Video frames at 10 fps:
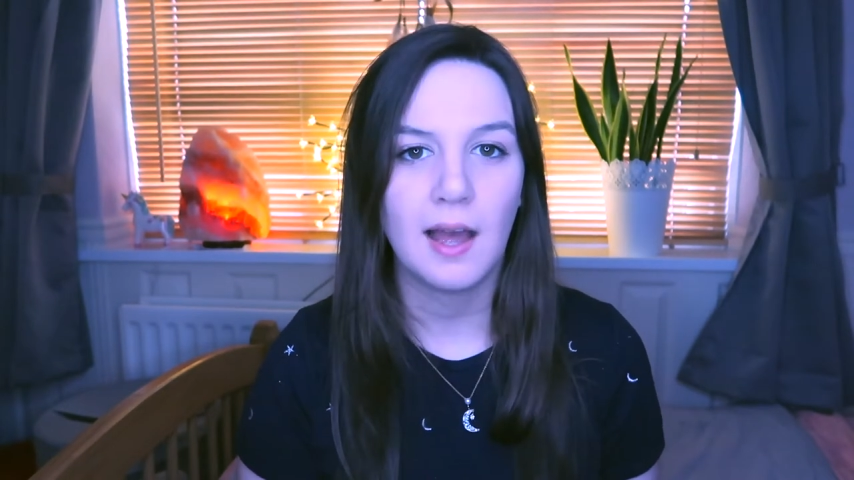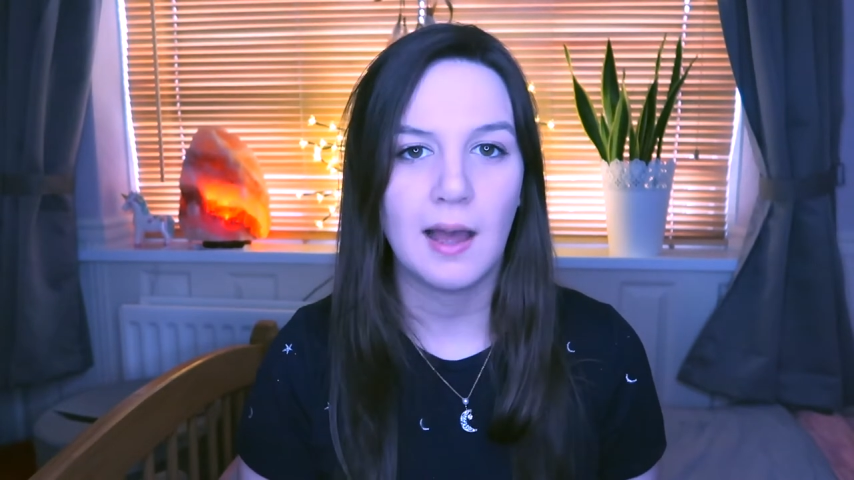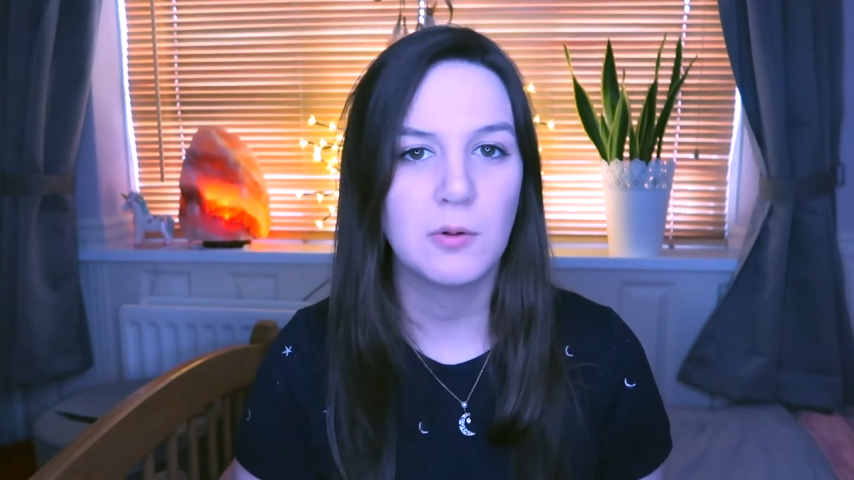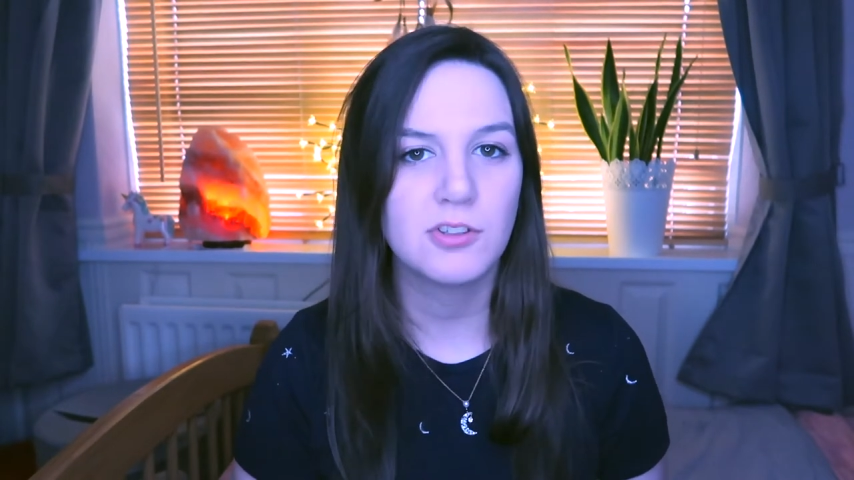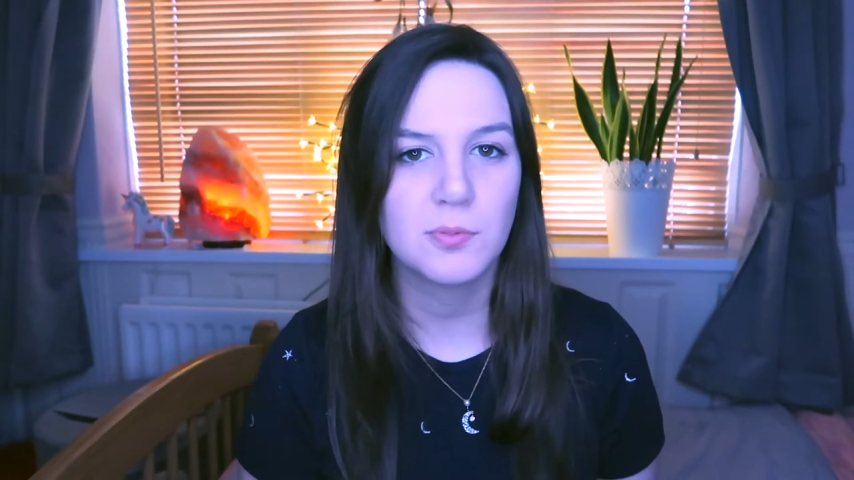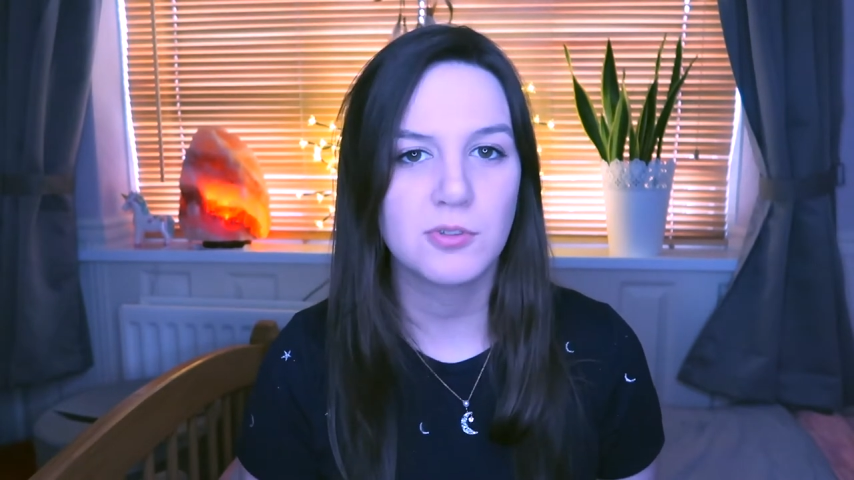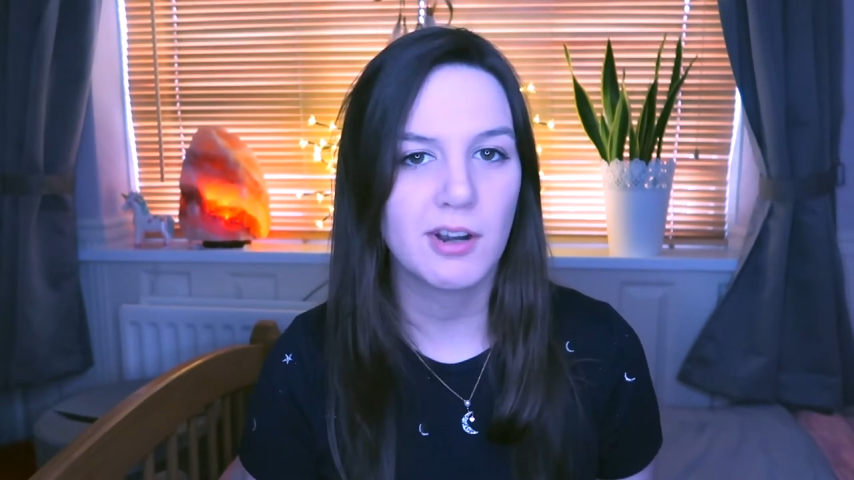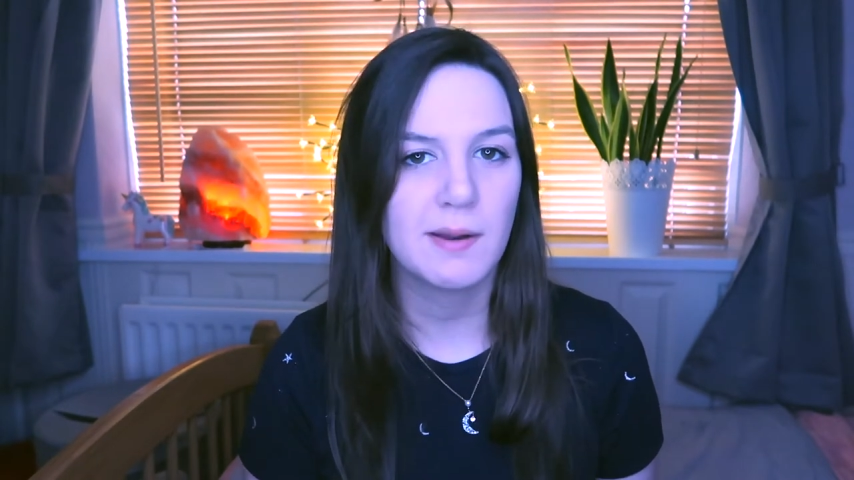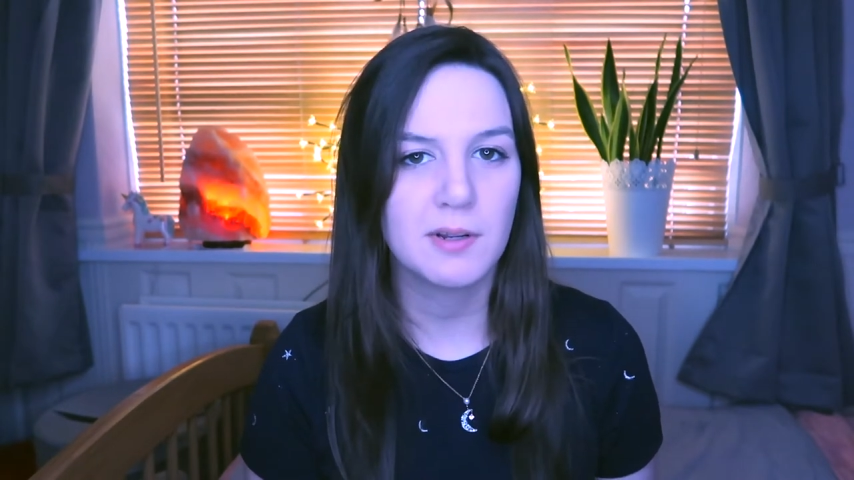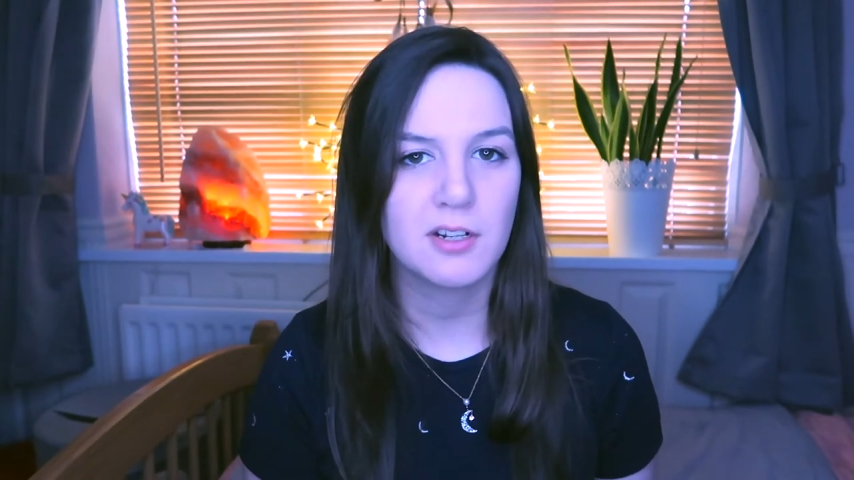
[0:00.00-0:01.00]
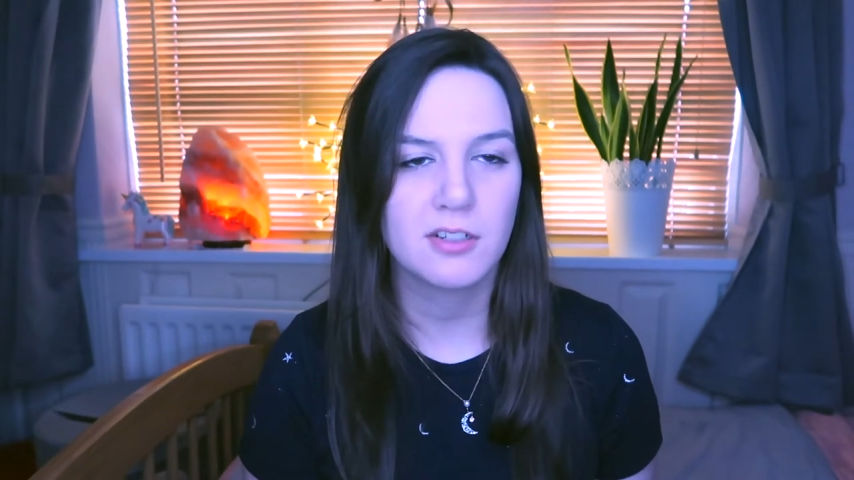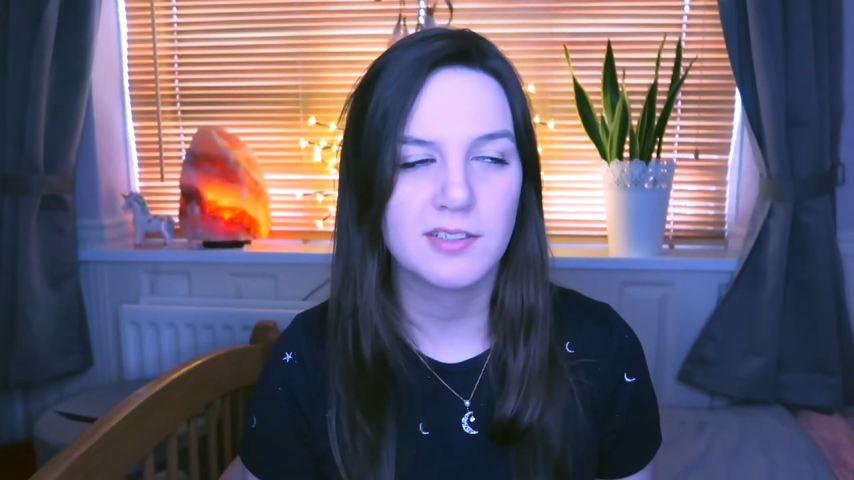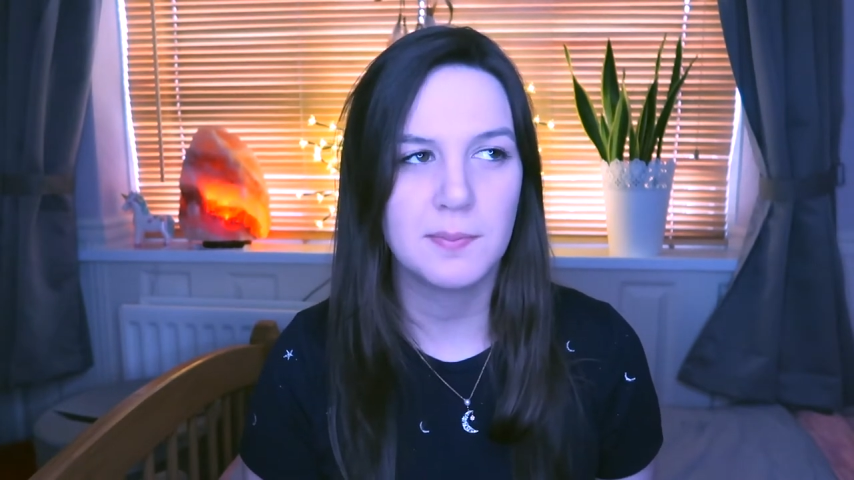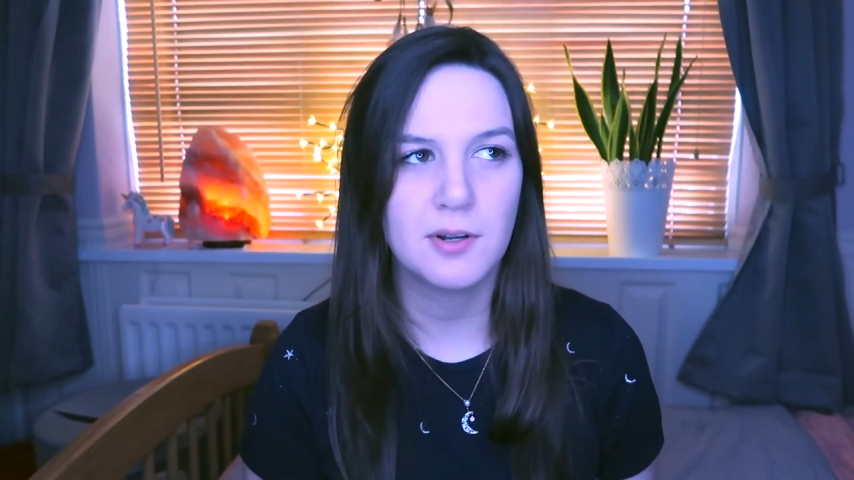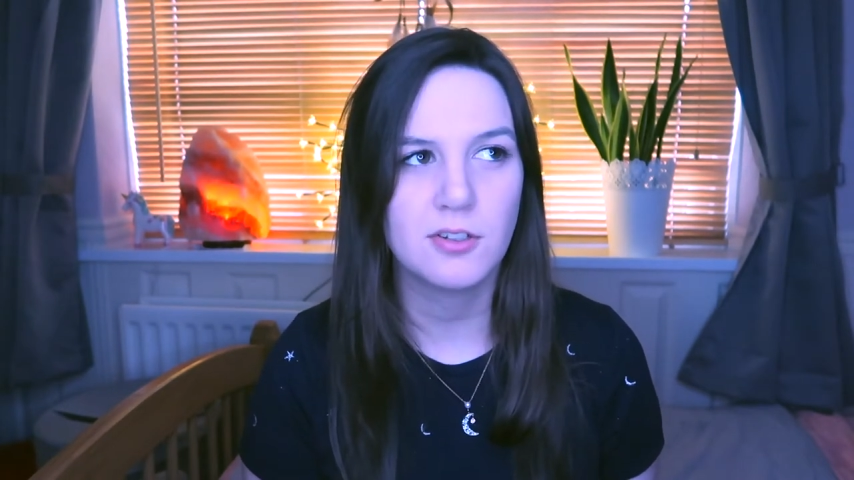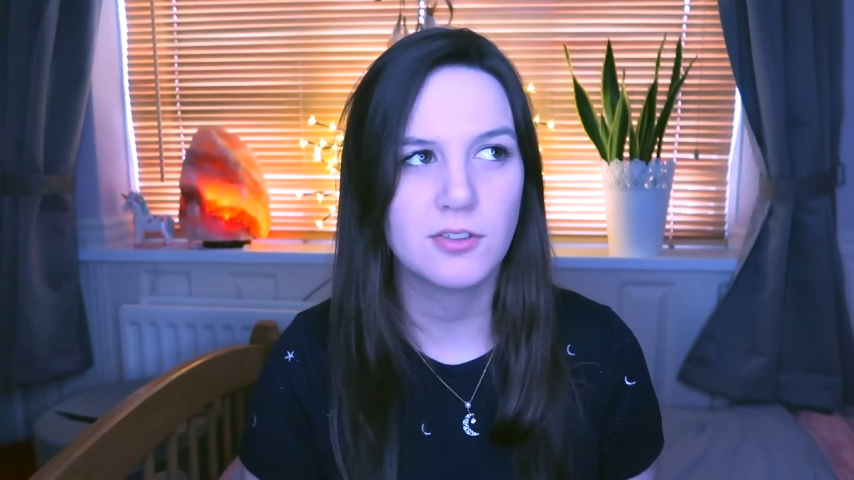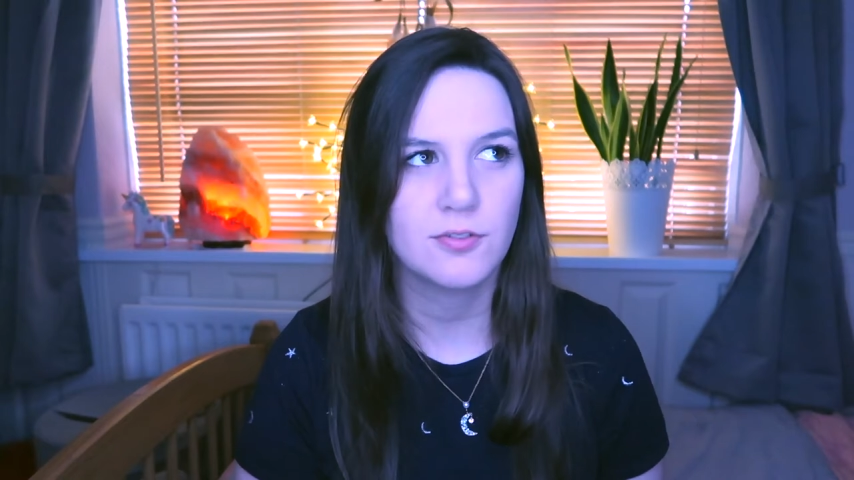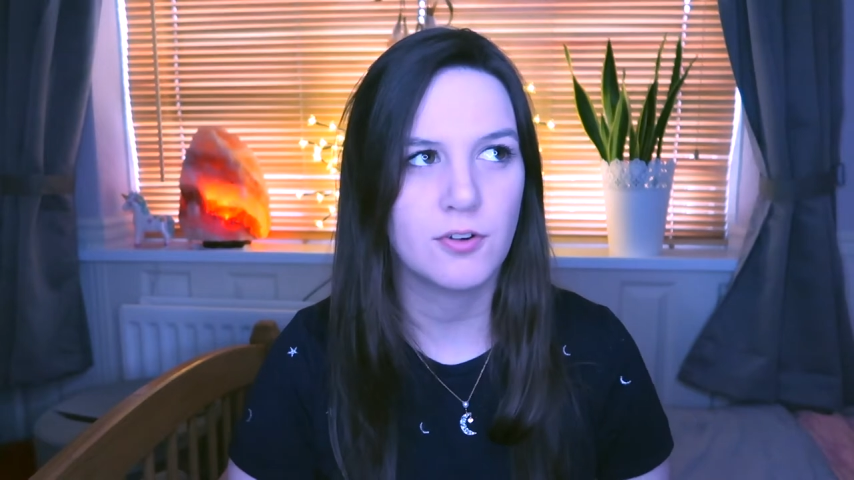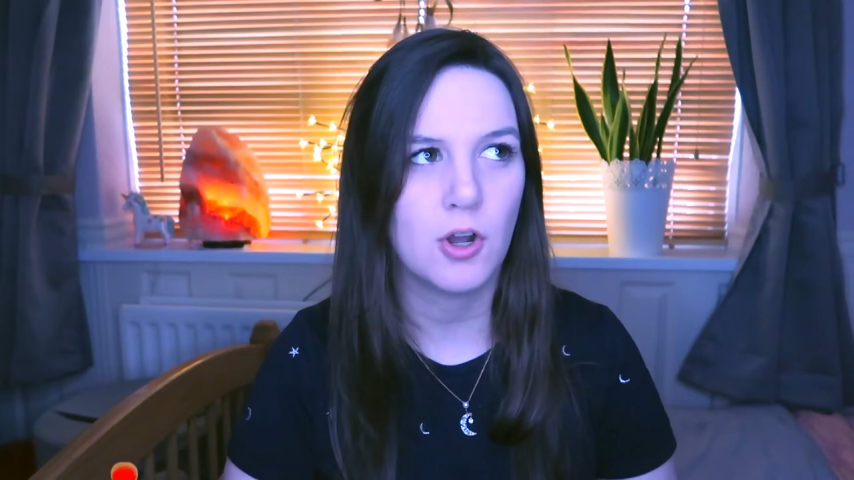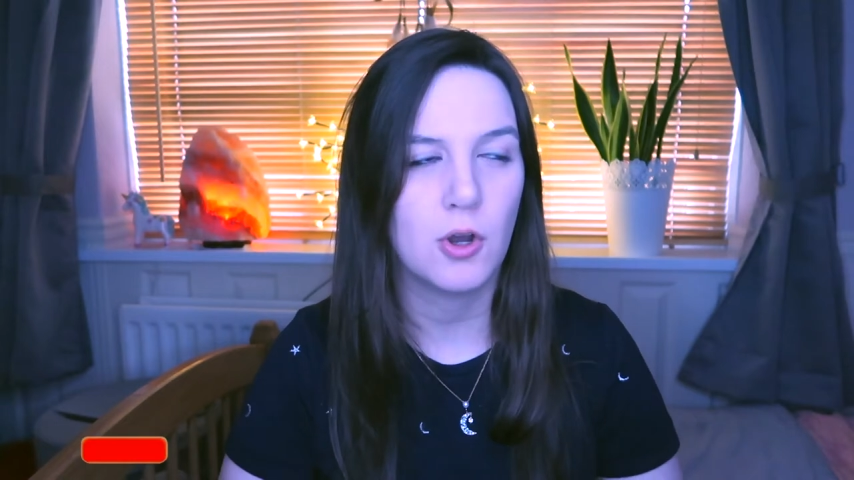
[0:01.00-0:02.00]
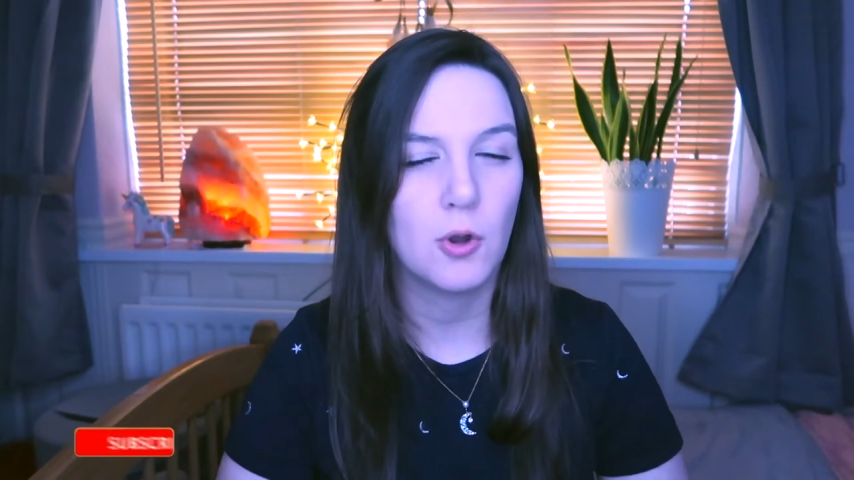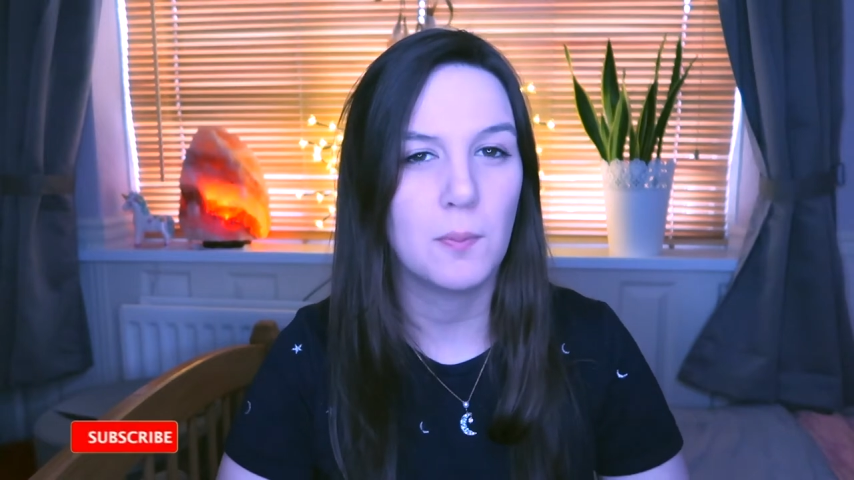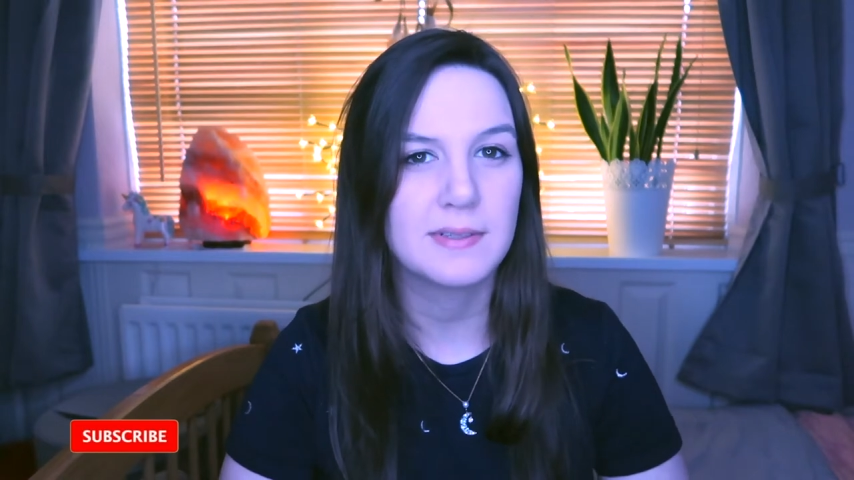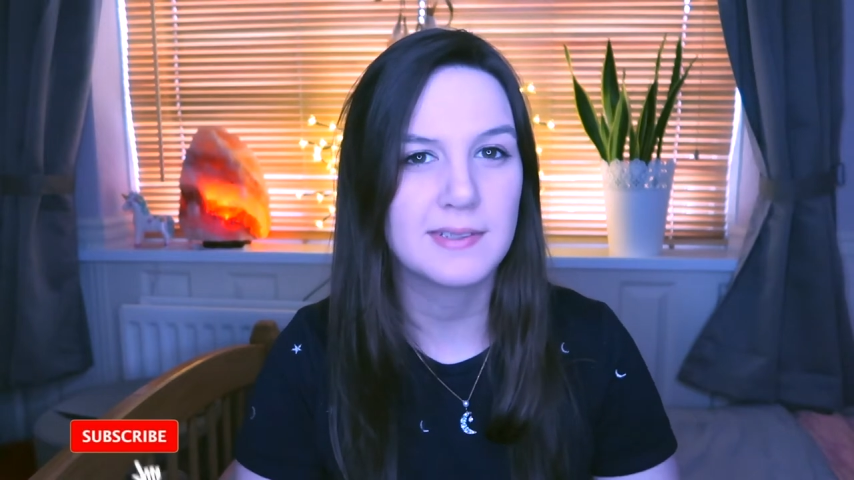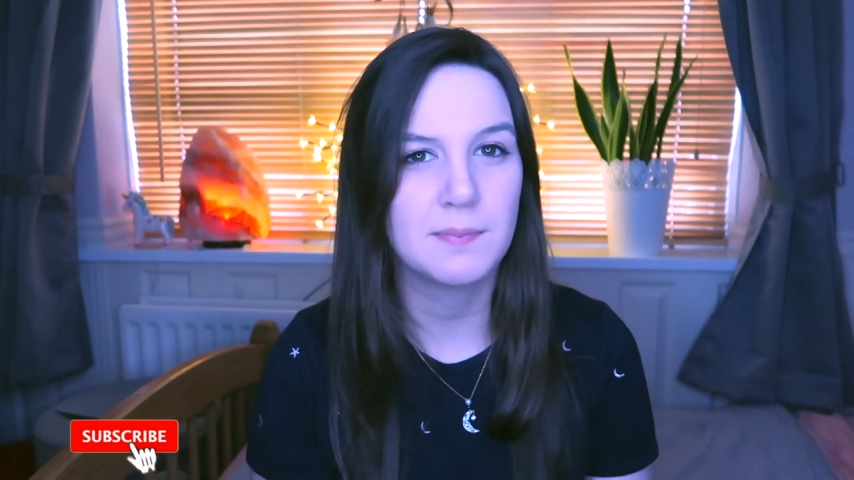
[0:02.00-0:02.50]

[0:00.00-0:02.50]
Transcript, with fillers: I was subscribed to Glossybox from